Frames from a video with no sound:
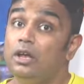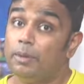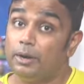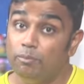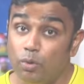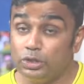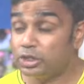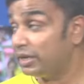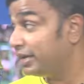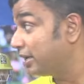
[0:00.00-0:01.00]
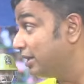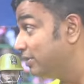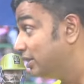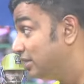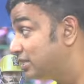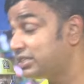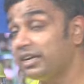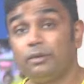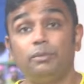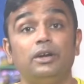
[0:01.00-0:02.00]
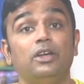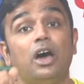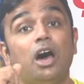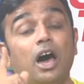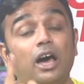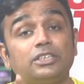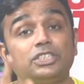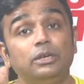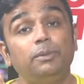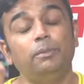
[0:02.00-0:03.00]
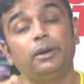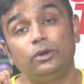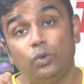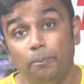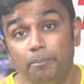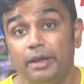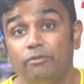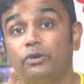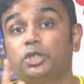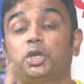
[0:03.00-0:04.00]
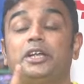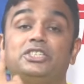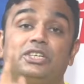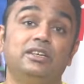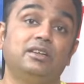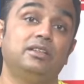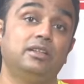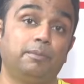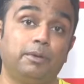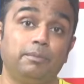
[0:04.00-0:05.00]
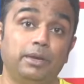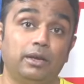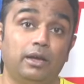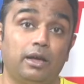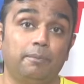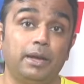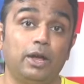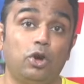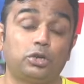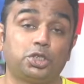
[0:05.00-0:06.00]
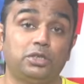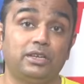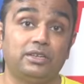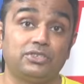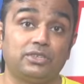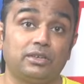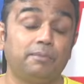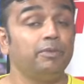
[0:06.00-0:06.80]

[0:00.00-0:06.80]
but most likely with this statement, RCB might go big for Shreyas Iyer in the upcoming mega auction that is there.